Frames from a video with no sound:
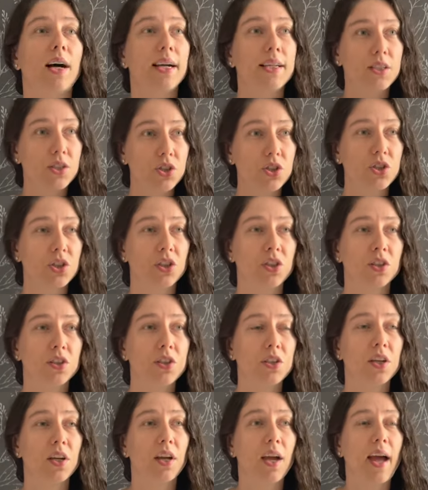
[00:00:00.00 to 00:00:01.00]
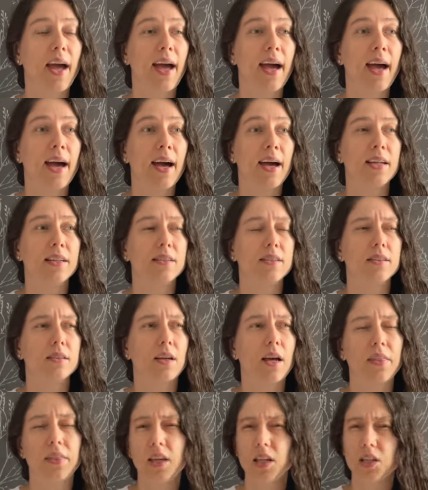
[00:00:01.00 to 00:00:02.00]
I stood and
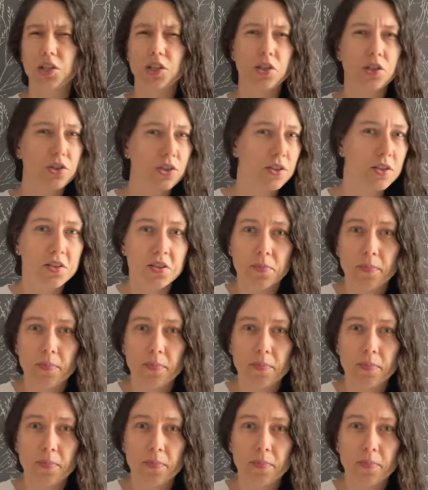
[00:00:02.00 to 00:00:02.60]
I think she just